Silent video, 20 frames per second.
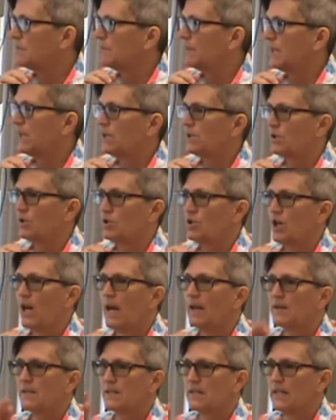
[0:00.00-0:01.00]
because her
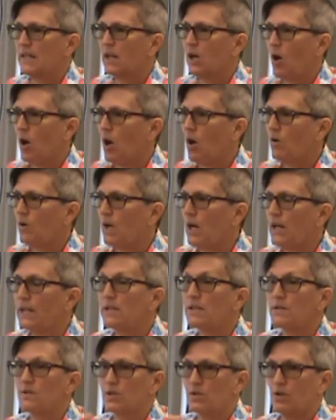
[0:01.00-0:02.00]
child is getting all
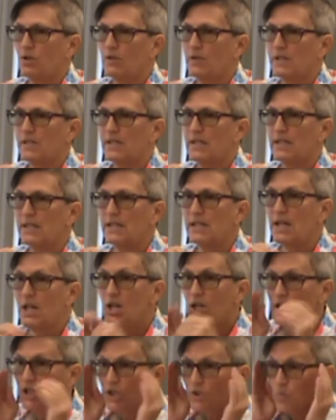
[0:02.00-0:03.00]
kinds of services.
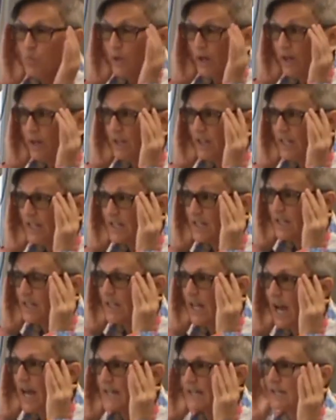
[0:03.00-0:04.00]
She's wearing these
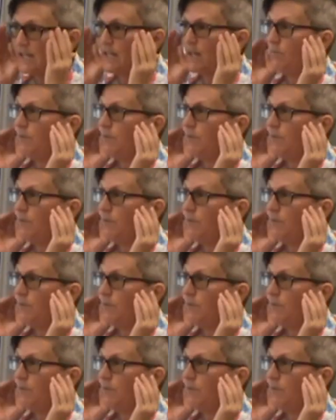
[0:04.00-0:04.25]
glasses, and